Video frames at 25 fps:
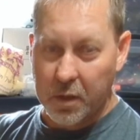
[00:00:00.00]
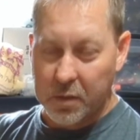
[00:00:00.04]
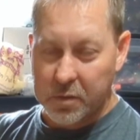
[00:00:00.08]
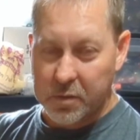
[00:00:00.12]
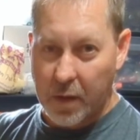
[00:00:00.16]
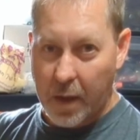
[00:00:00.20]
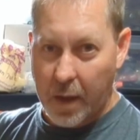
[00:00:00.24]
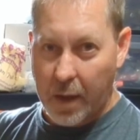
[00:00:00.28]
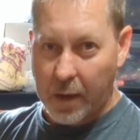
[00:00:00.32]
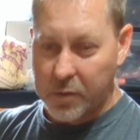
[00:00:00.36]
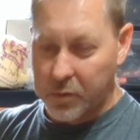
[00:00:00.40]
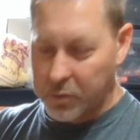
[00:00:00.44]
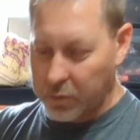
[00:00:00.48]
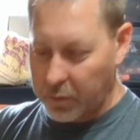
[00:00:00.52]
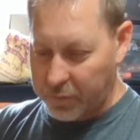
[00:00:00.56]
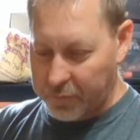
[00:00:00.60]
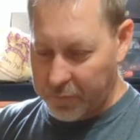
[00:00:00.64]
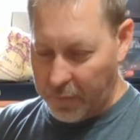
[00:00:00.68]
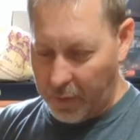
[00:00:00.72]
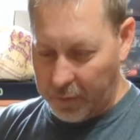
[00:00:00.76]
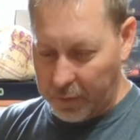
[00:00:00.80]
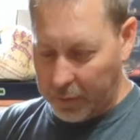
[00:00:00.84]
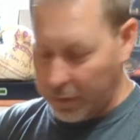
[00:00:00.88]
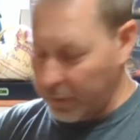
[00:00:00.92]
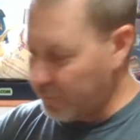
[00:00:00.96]
is actually
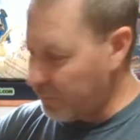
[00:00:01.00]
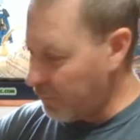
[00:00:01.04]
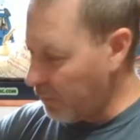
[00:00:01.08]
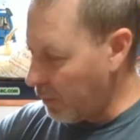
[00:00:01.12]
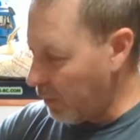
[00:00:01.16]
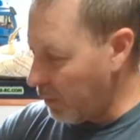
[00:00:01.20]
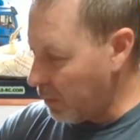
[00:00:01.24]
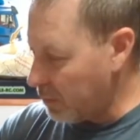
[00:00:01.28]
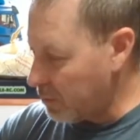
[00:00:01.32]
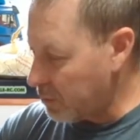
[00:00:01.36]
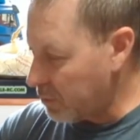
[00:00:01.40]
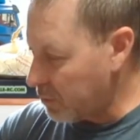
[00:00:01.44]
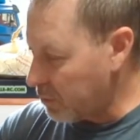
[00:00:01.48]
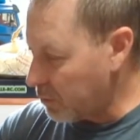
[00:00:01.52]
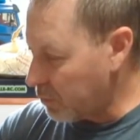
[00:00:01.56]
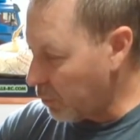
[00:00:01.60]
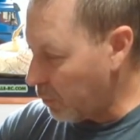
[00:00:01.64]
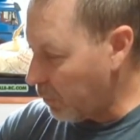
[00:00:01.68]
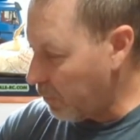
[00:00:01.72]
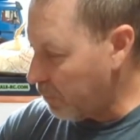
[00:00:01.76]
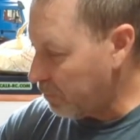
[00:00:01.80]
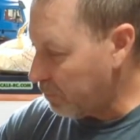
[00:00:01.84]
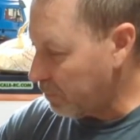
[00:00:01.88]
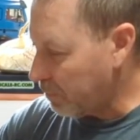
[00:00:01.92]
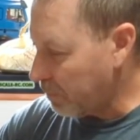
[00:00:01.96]
finally finished. So